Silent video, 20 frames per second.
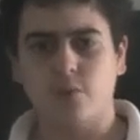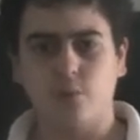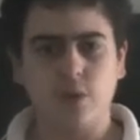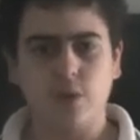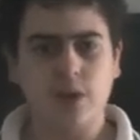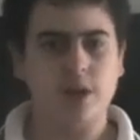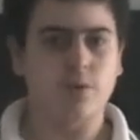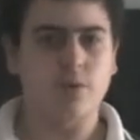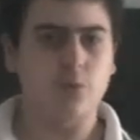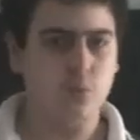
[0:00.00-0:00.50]

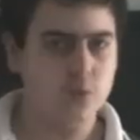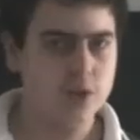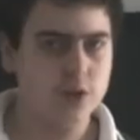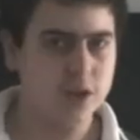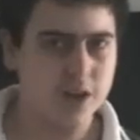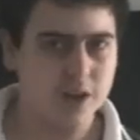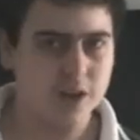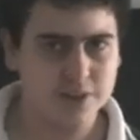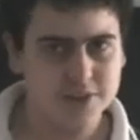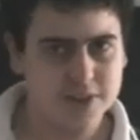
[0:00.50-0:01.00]

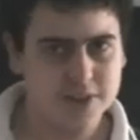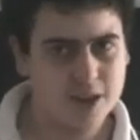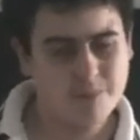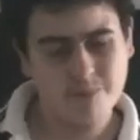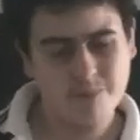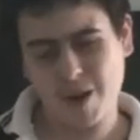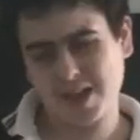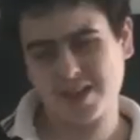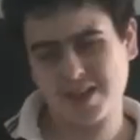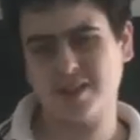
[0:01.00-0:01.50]

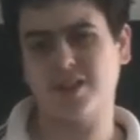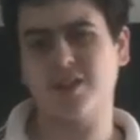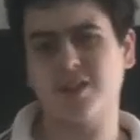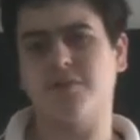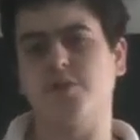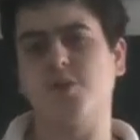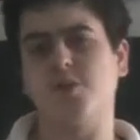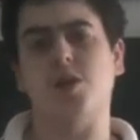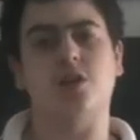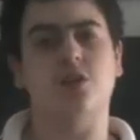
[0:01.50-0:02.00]
They basically...
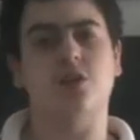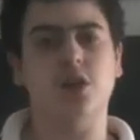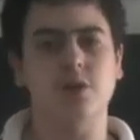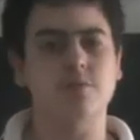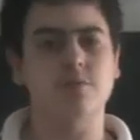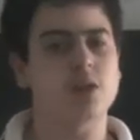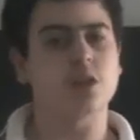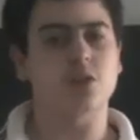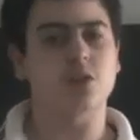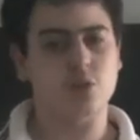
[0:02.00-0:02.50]
It's going
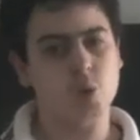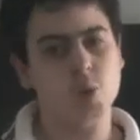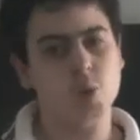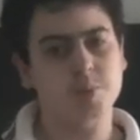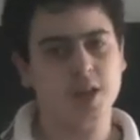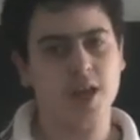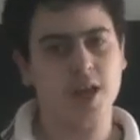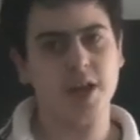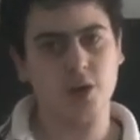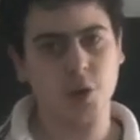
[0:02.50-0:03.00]
to be a
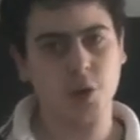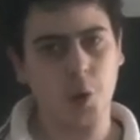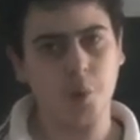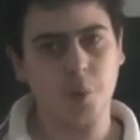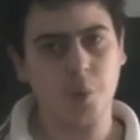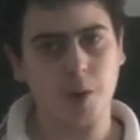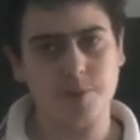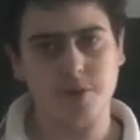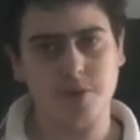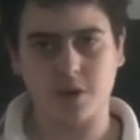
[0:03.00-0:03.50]
two-player
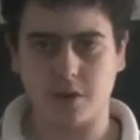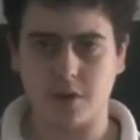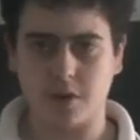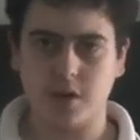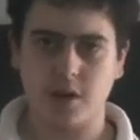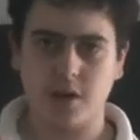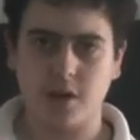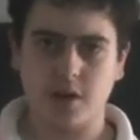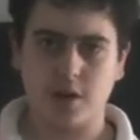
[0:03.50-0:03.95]
co-op, so